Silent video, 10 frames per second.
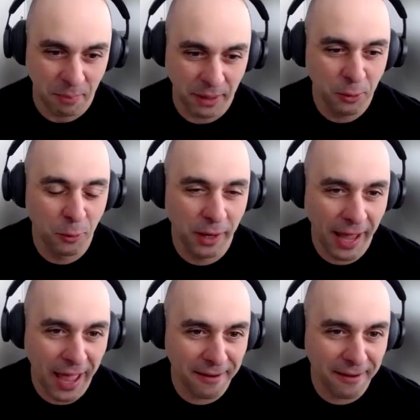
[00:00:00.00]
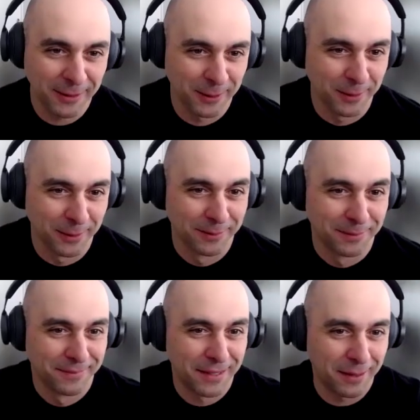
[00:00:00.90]
But you would have to,
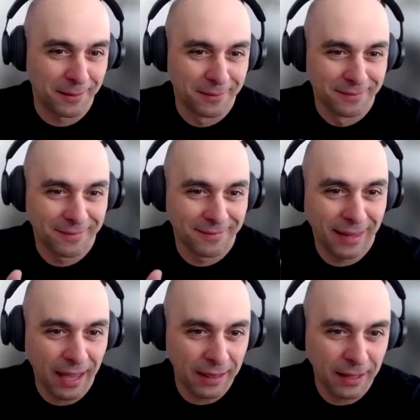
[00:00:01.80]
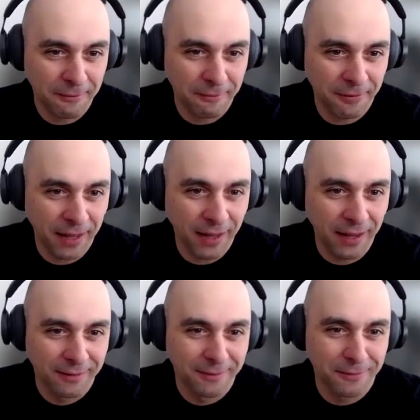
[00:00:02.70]
get the
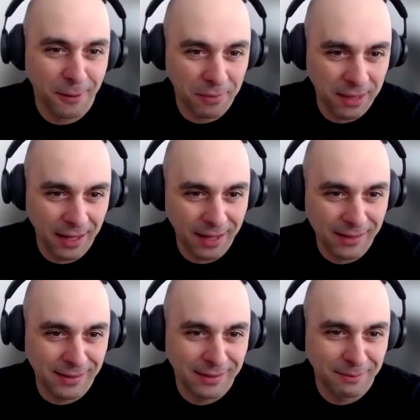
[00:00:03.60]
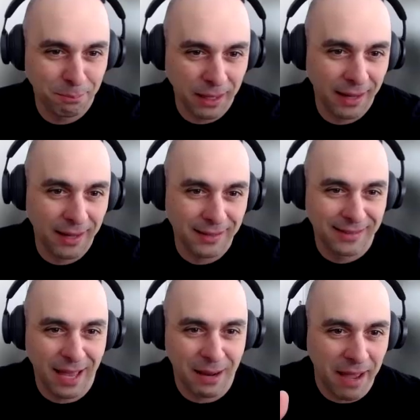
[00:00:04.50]
config from this
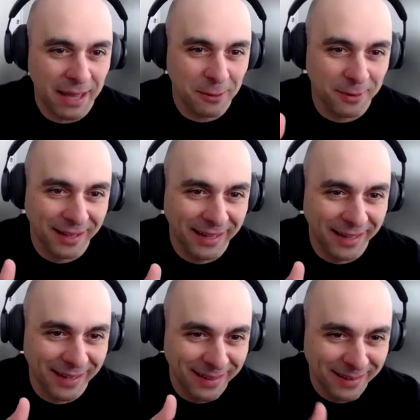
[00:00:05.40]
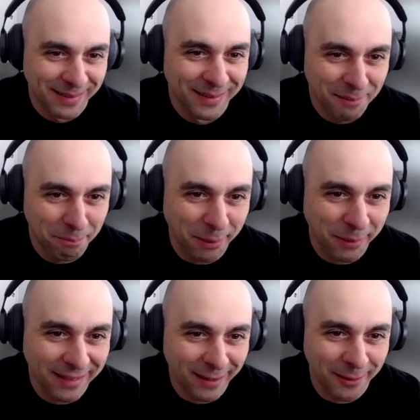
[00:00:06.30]
place and manually
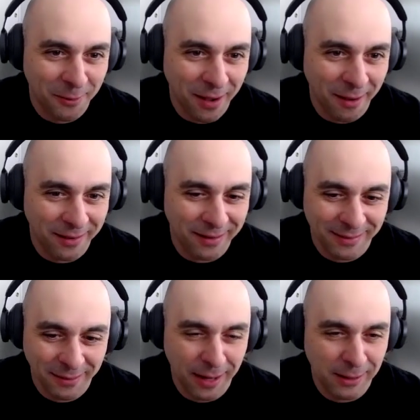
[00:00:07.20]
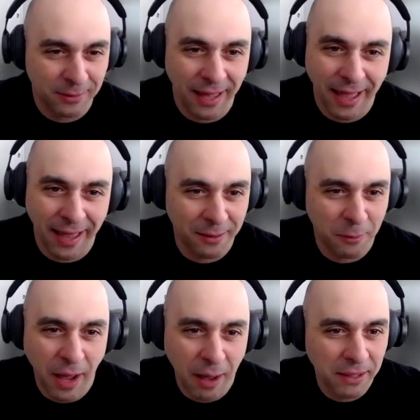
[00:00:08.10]
put it on your router, right? So they had a
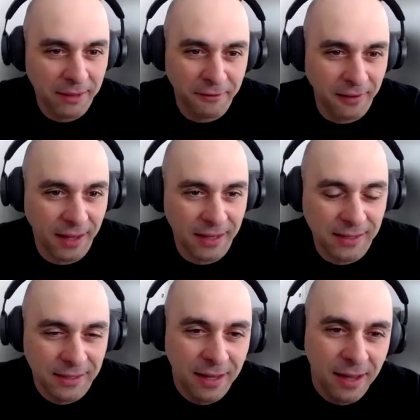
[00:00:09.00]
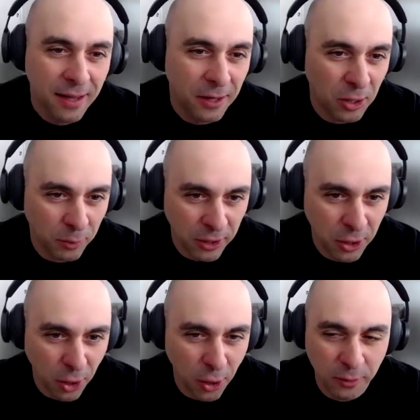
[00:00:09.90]
web interface. You would
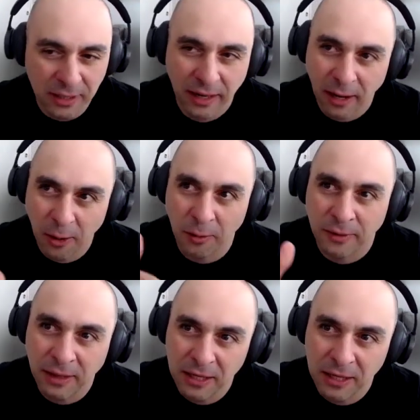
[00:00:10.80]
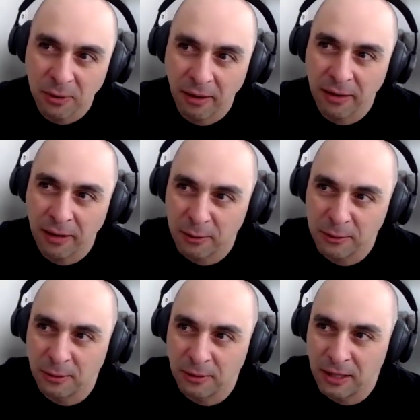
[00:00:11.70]
go, it's like, oh, this router
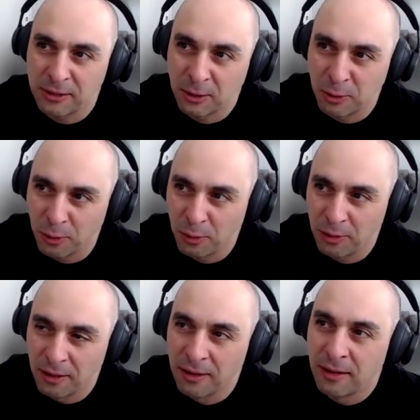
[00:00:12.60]
goes to this school.